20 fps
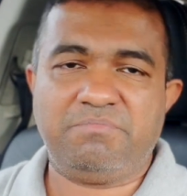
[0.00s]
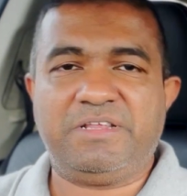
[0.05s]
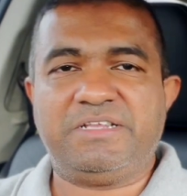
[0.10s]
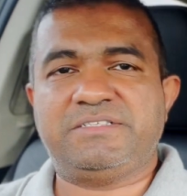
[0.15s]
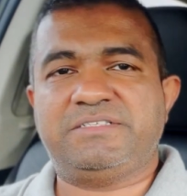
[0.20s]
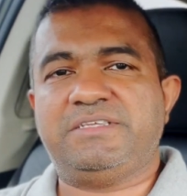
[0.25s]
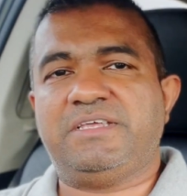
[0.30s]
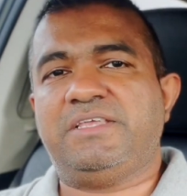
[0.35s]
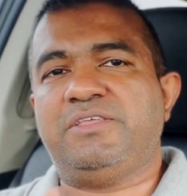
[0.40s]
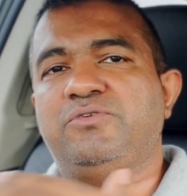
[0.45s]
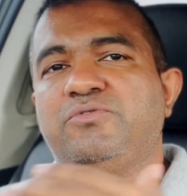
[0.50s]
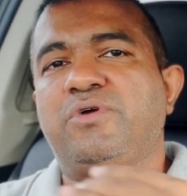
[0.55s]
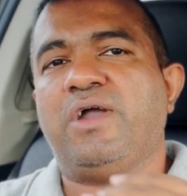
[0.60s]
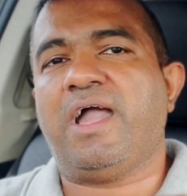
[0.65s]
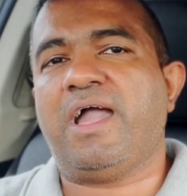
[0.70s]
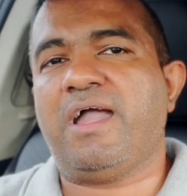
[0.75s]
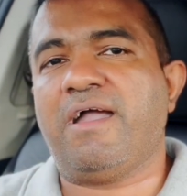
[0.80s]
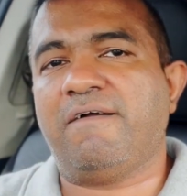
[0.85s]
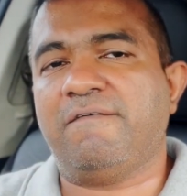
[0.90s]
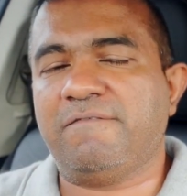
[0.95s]
let's say you
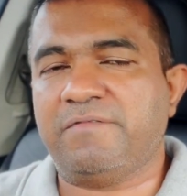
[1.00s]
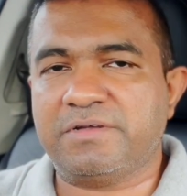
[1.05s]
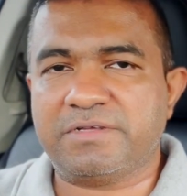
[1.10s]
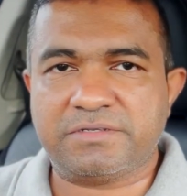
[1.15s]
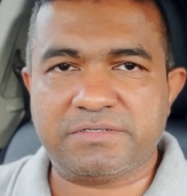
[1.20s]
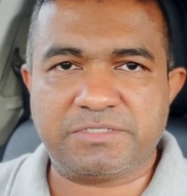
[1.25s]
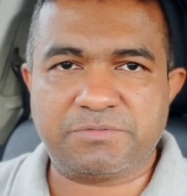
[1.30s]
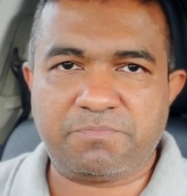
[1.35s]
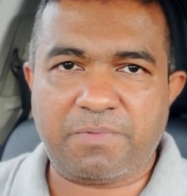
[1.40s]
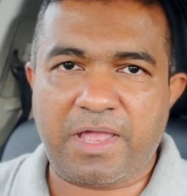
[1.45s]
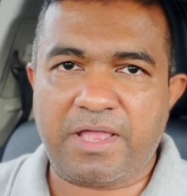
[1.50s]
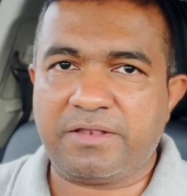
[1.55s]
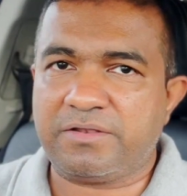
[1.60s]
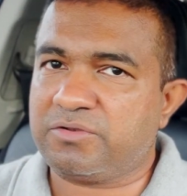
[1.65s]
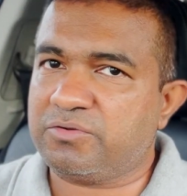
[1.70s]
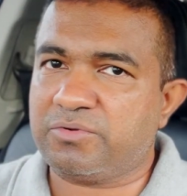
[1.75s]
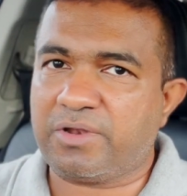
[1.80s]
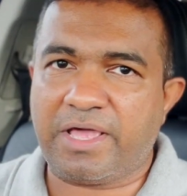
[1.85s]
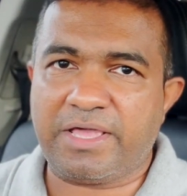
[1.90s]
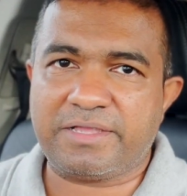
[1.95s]
have span
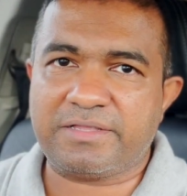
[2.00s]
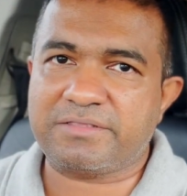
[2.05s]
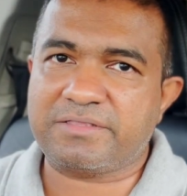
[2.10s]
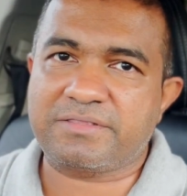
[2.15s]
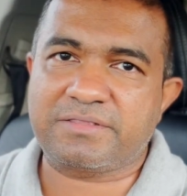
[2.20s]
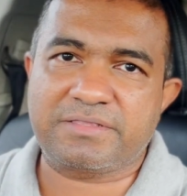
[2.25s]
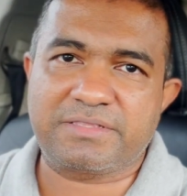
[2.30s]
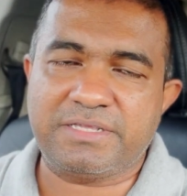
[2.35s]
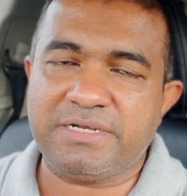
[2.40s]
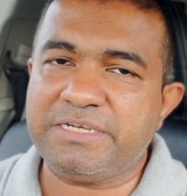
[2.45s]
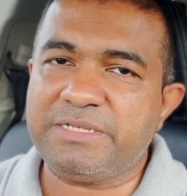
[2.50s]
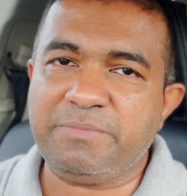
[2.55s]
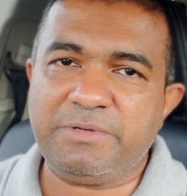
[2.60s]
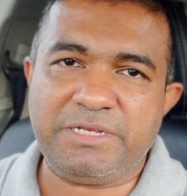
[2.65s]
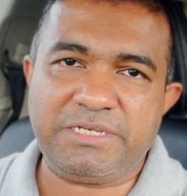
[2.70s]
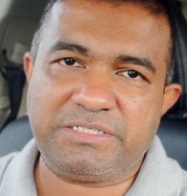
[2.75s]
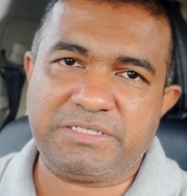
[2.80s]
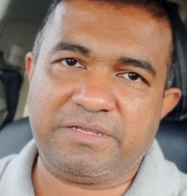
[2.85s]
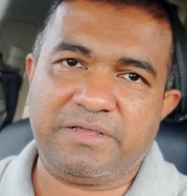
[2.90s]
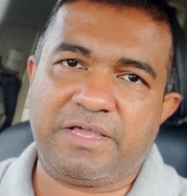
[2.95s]
to like 30
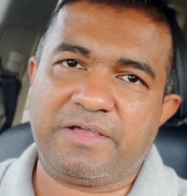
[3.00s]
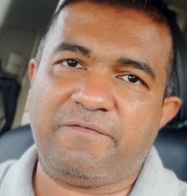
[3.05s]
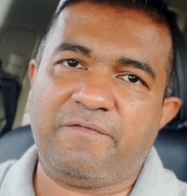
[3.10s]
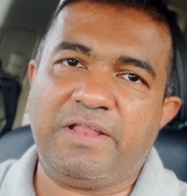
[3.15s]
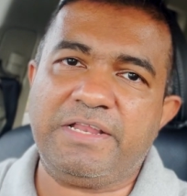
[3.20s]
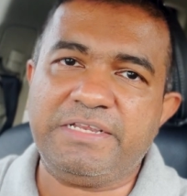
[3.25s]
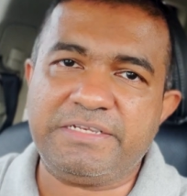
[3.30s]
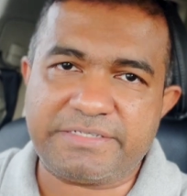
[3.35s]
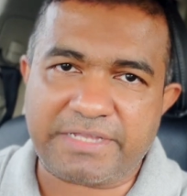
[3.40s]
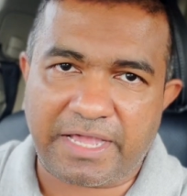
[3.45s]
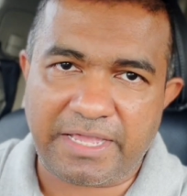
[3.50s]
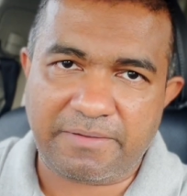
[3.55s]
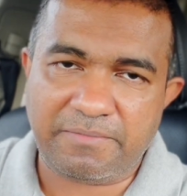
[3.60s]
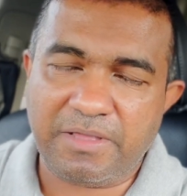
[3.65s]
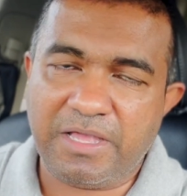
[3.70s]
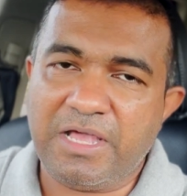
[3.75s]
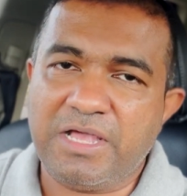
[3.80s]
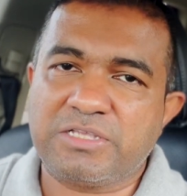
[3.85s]
minutes valid time,